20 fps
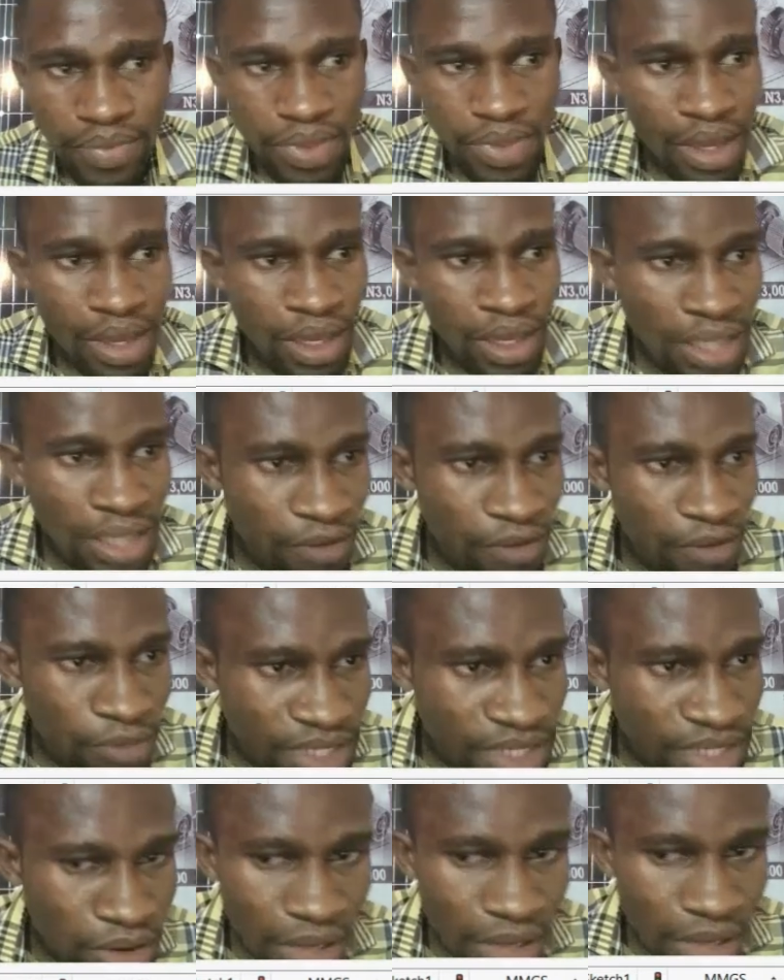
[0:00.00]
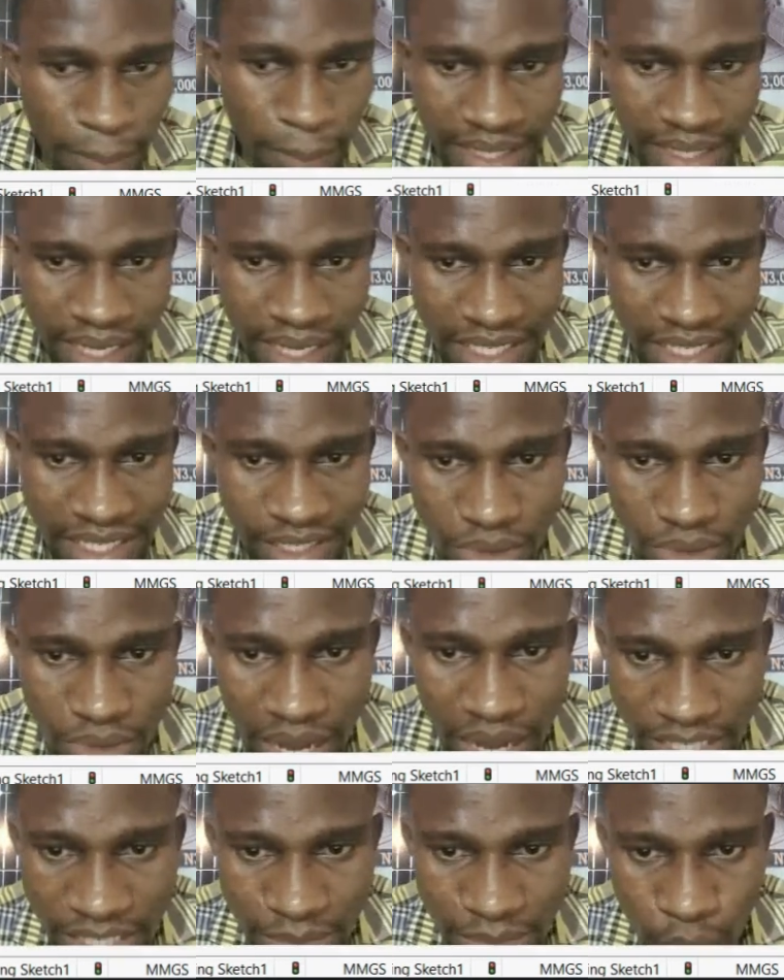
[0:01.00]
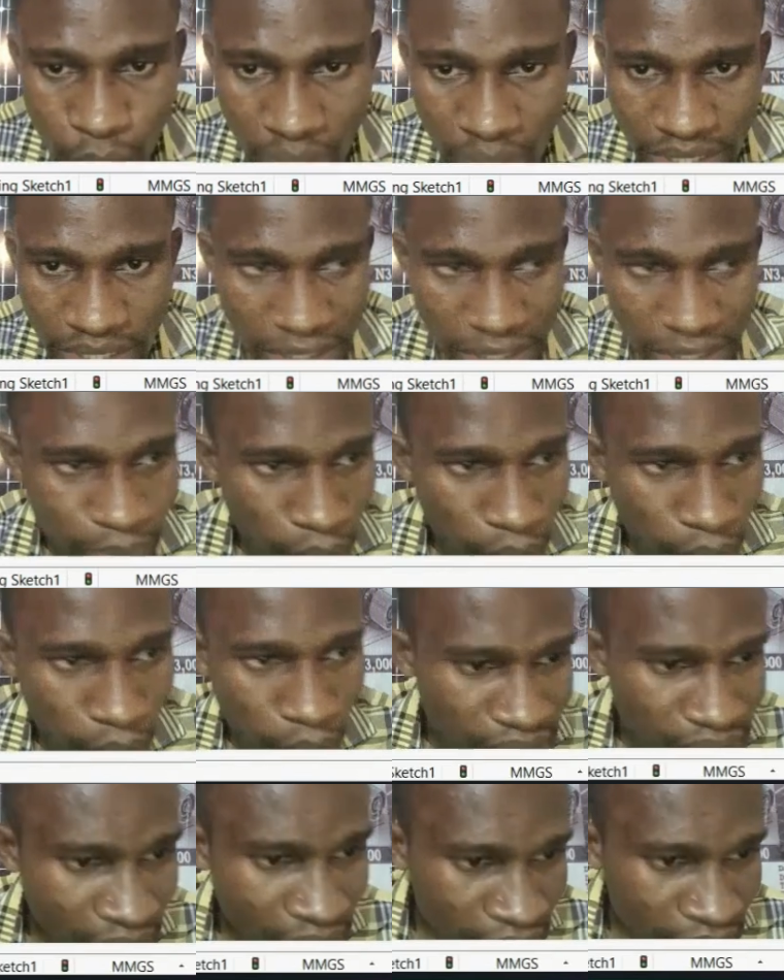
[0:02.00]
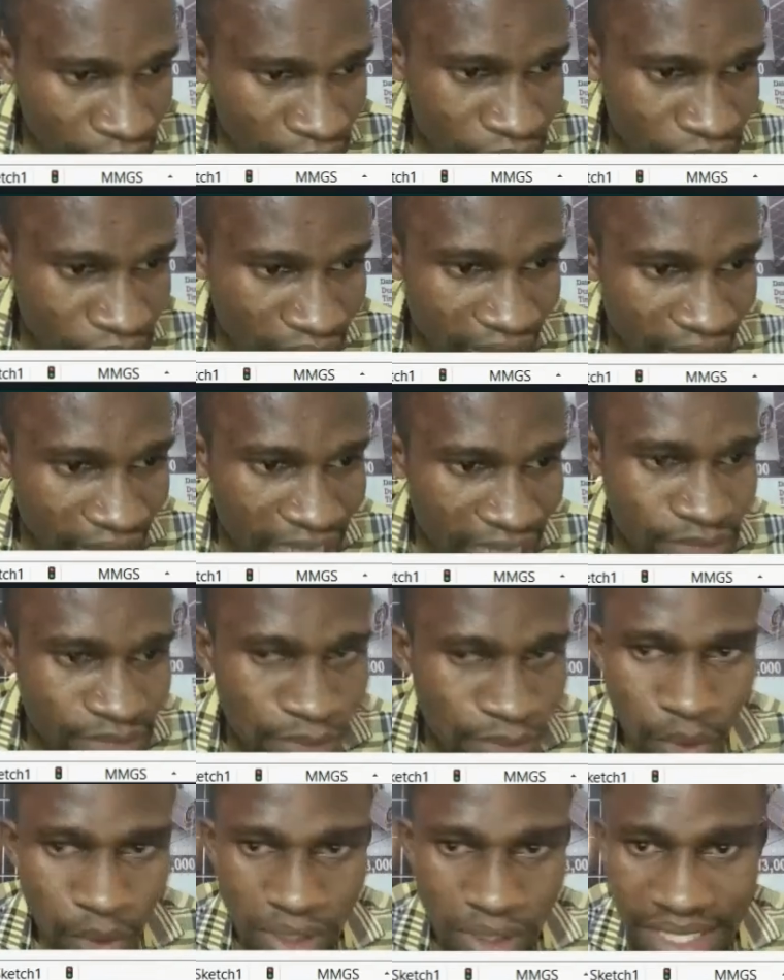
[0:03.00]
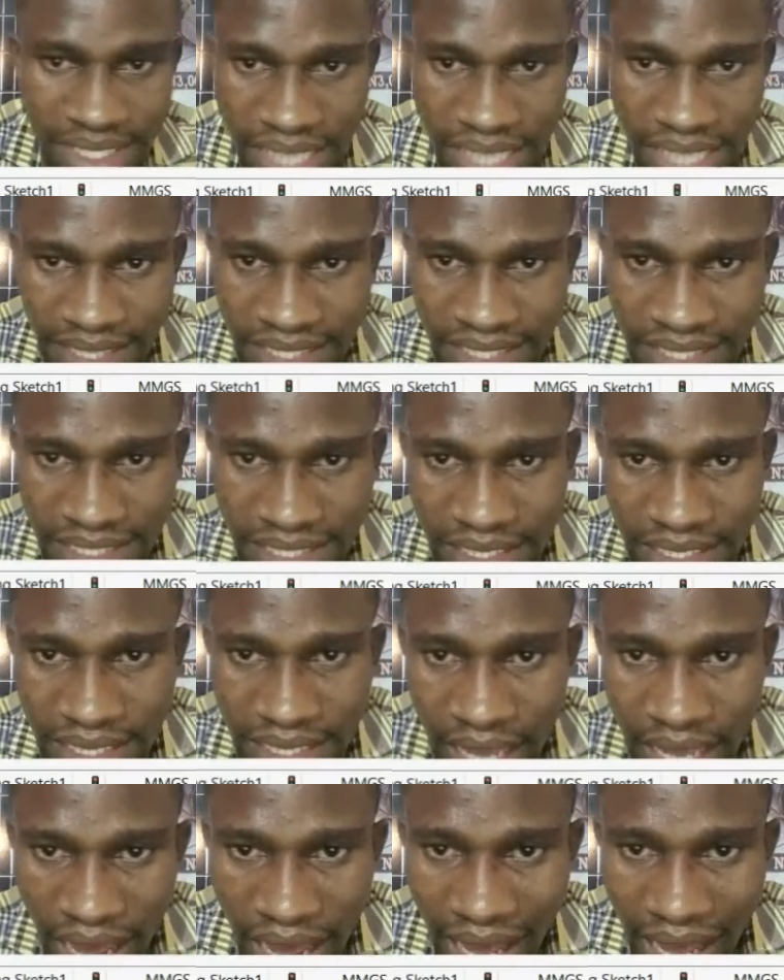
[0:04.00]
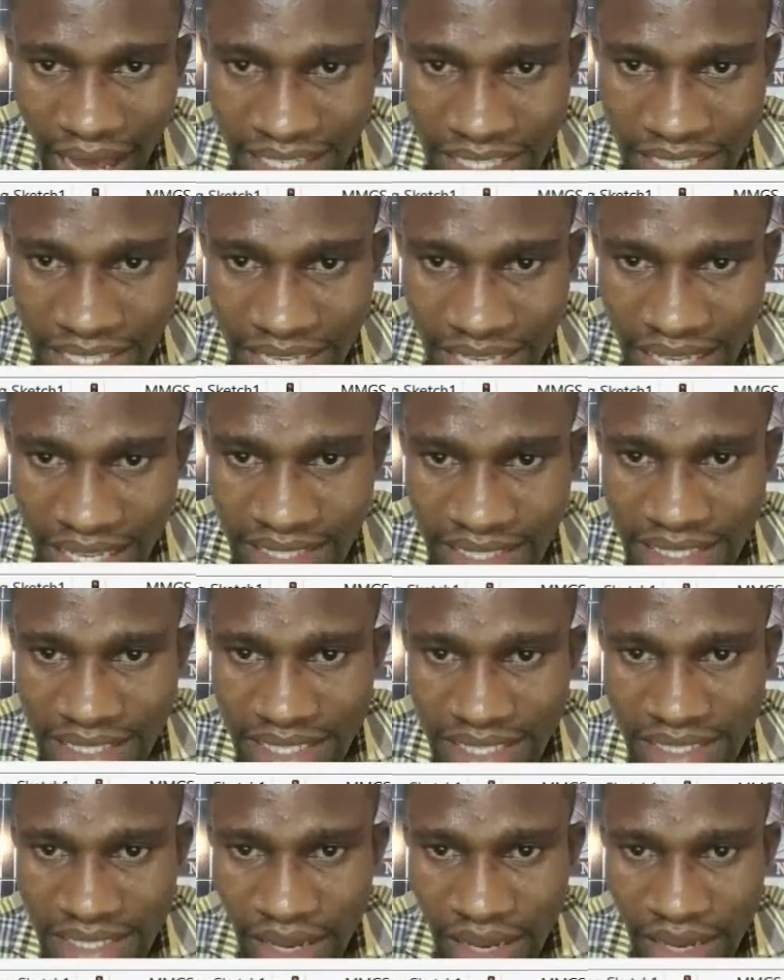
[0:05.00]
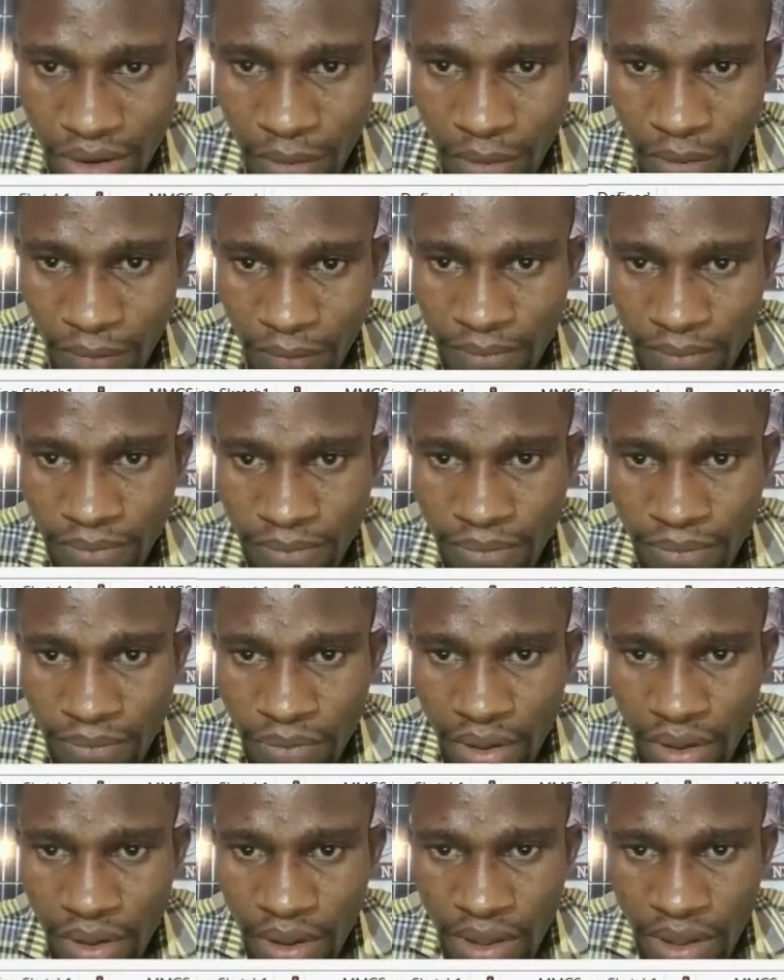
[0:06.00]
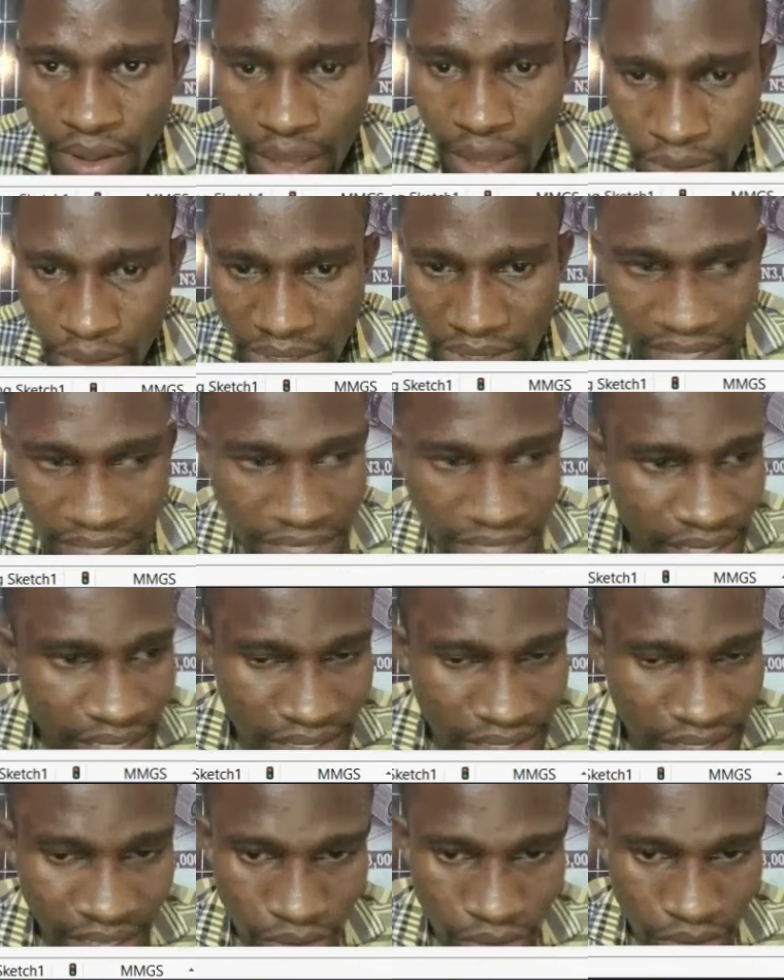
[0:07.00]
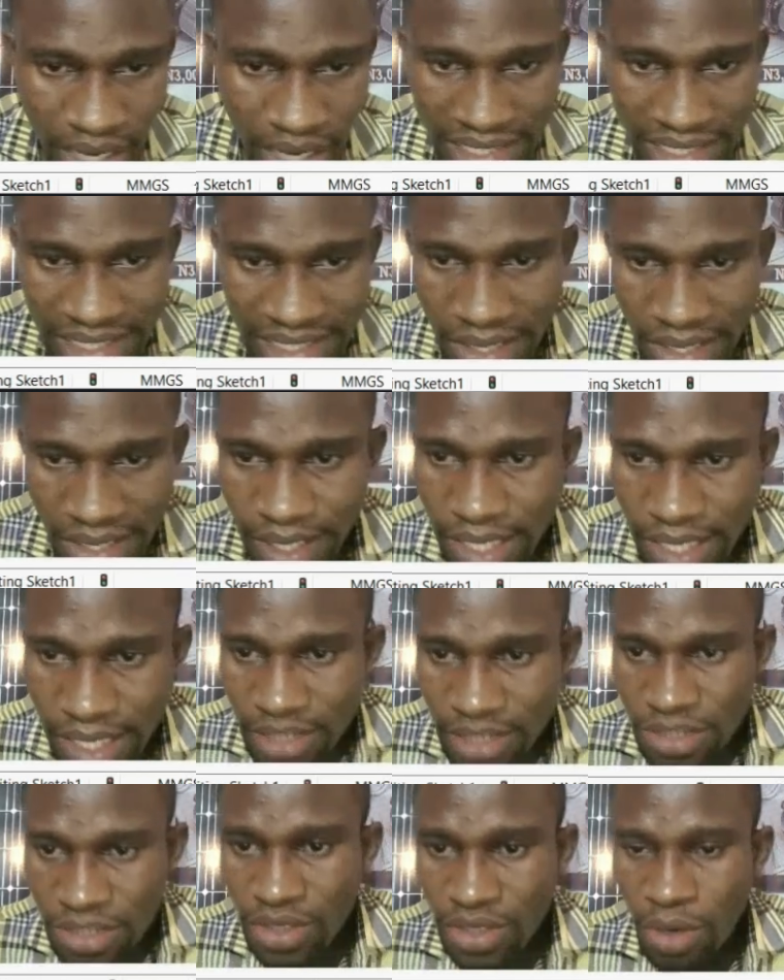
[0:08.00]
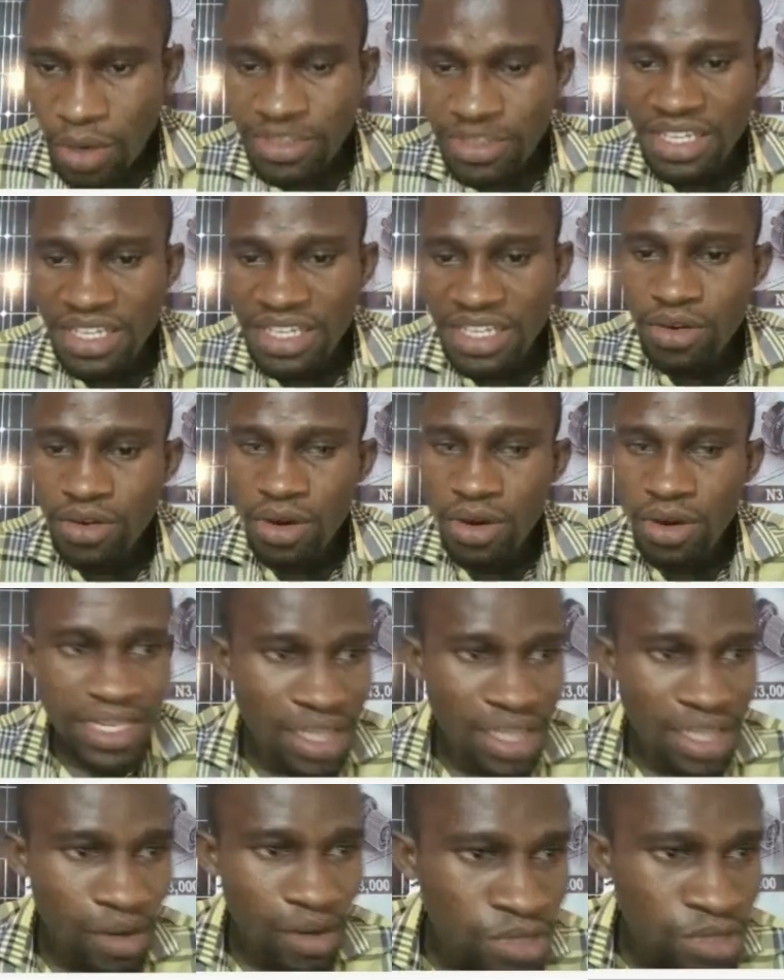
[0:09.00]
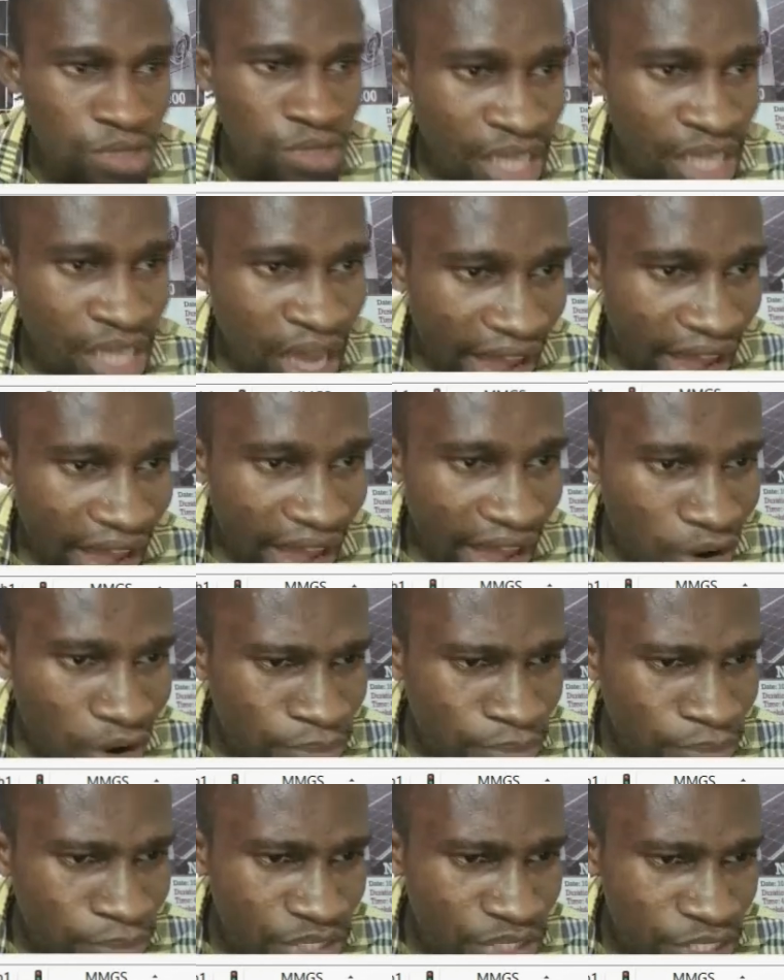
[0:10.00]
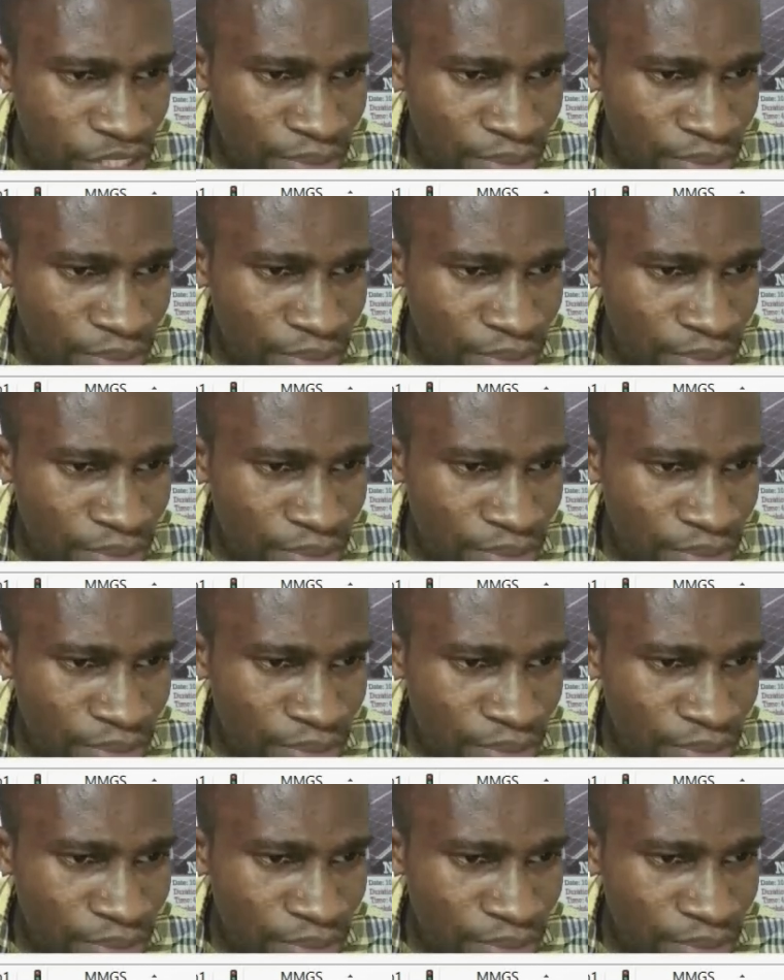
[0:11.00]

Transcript: Now for circular pattern, it will ask me what is the point. It will now ask me what is the entity. I select this circle. Now once I select the circle, you can see some 3 other circles. I come to this place.